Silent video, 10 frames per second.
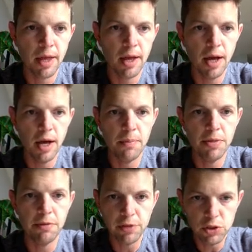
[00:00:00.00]

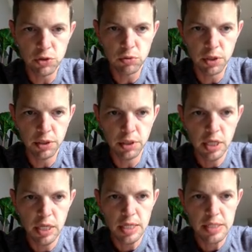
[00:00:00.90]
The first one
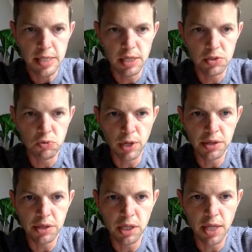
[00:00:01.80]
says
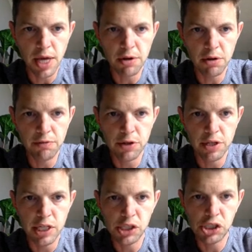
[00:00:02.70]
write the letter for
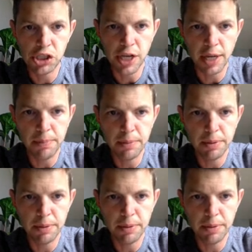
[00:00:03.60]
each shape